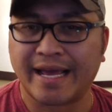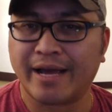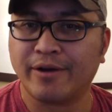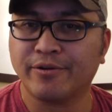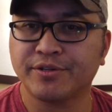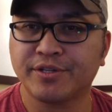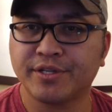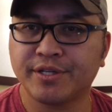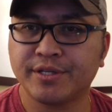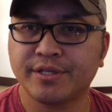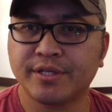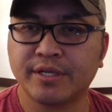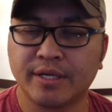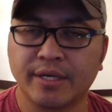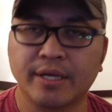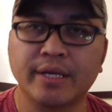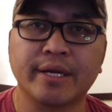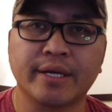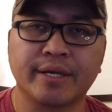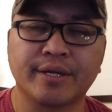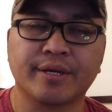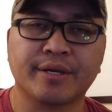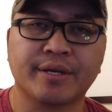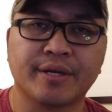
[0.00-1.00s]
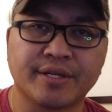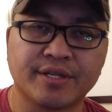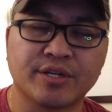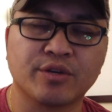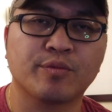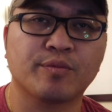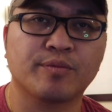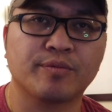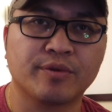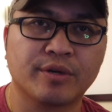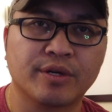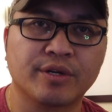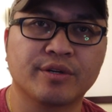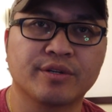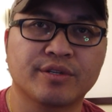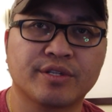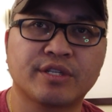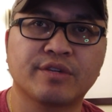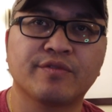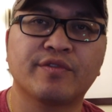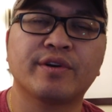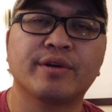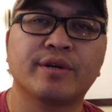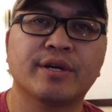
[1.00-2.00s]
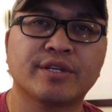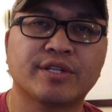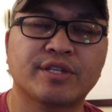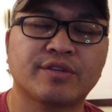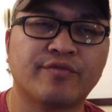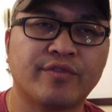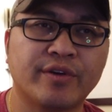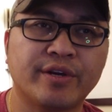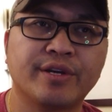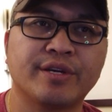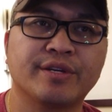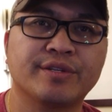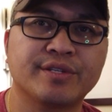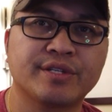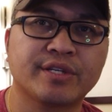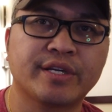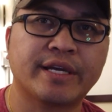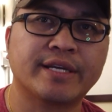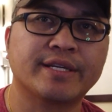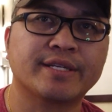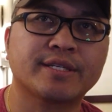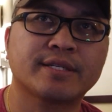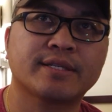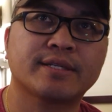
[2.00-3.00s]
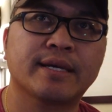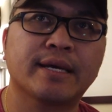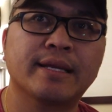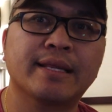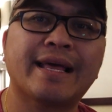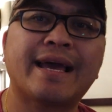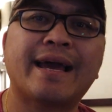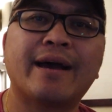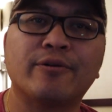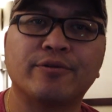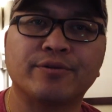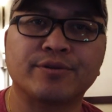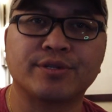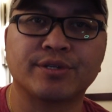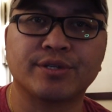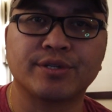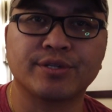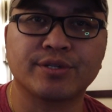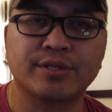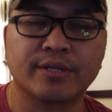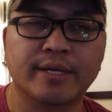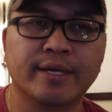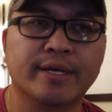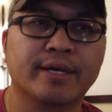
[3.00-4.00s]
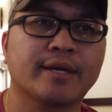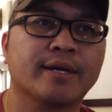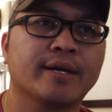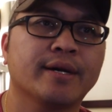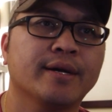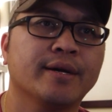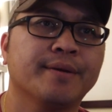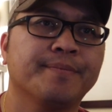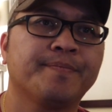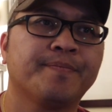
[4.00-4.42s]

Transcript: allowances. Civilians get allowances like